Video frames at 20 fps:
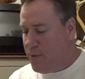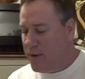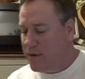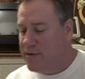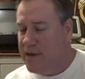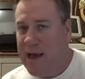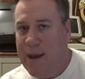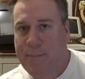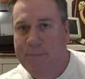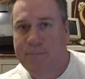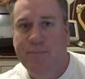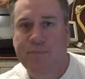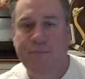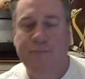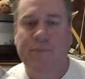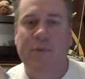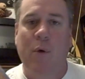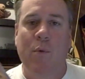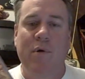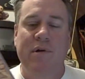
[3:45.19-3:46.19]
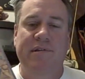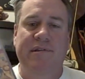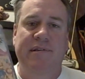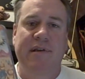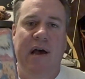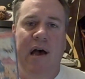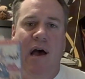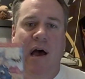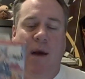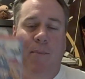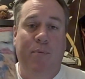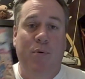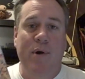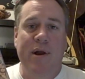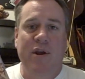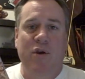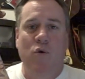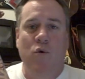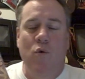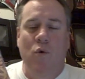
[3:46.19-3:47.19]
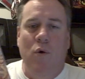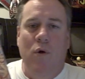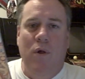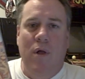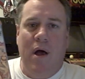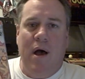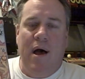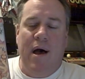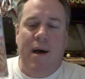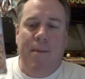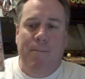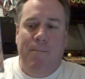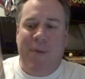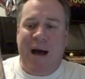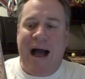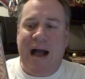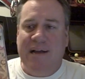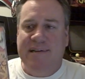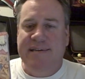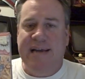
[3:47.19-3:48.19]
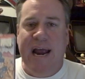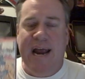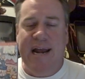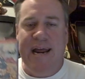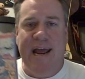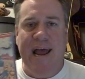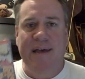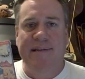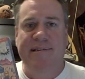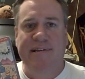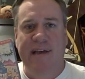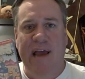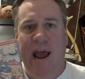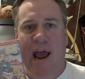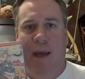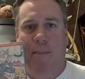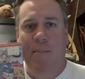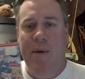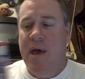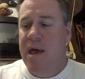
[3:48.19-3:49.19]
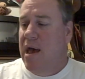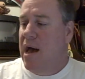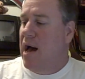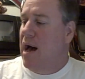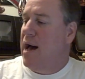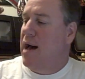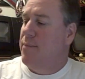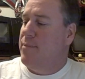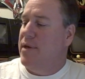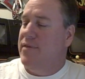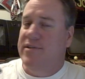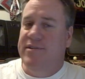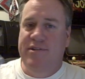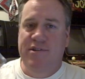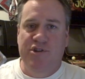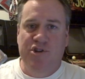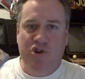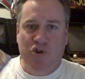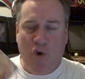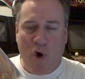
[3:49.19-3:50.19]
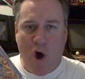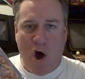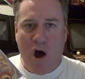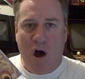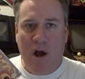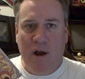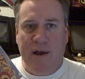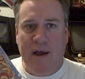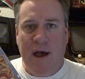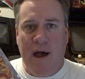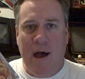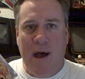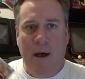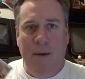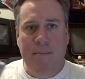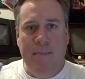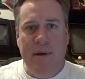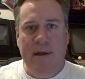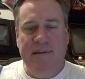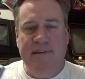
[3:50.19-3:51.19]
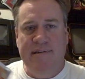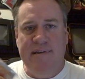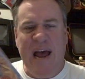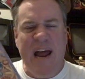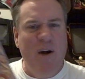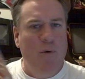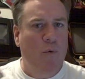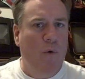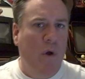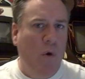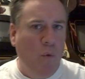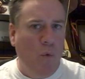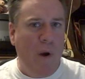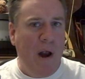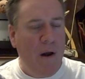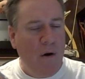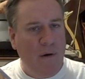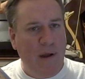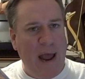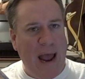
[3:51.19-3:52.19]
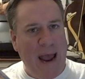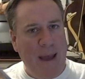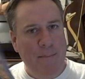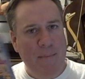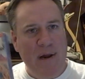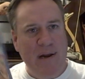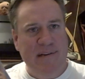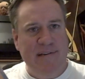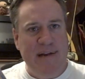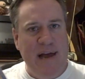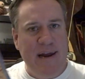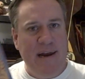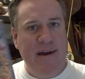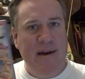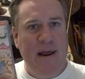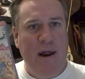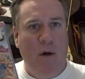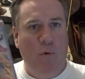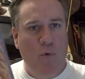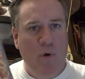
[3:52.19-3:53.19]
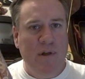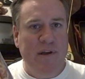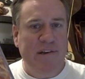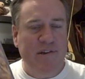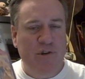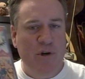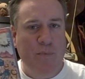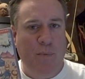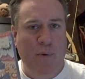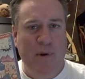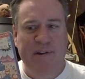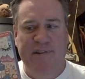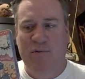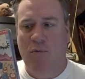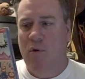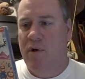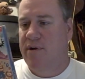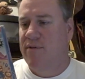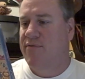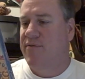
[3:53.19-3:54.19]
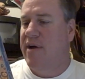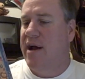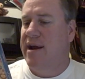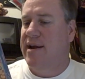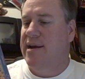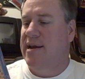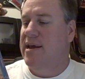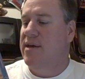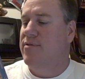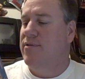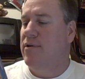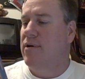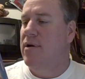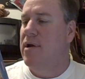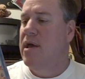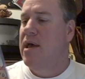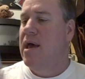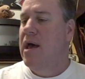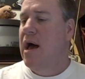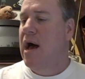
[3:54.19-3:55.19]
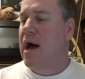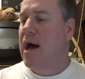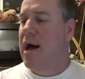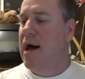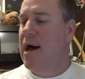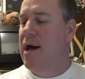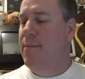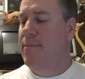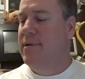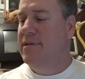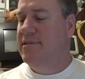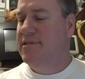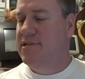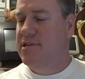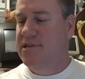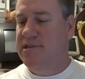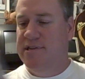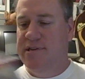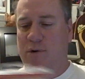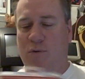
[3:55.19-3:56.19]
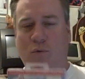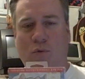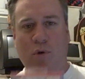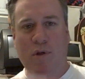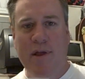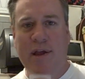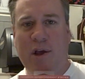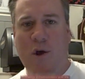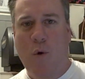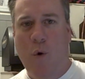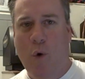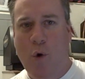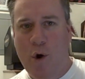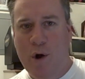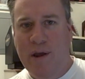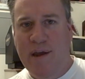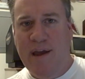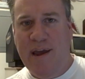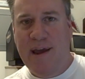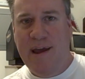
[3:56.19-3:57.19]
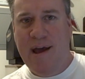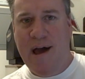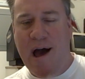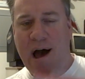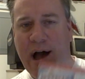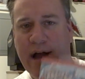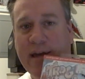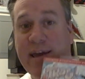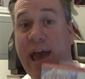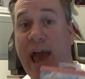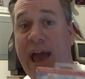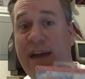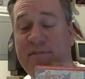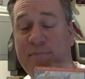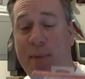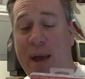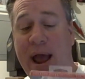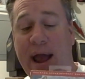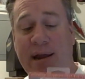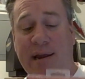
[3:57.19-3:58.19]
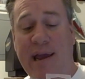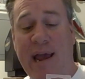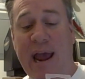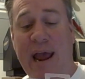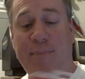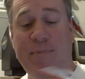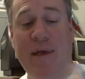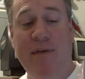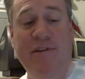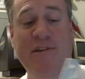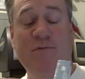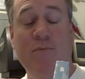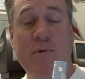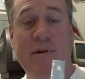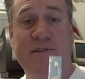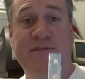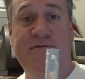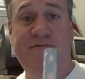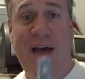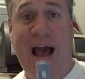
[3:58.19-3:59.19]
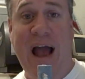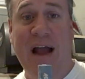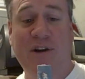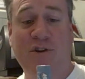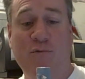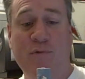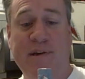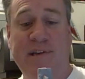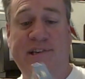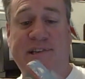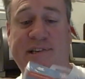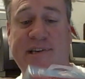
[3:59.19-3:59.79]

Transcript: we picked up was a pretty cool boxed NES game. Now this is Trog. It's not a real rare game, but it's not a really super easy one to find either. It's just a really quirky caveman game. Now this one is factory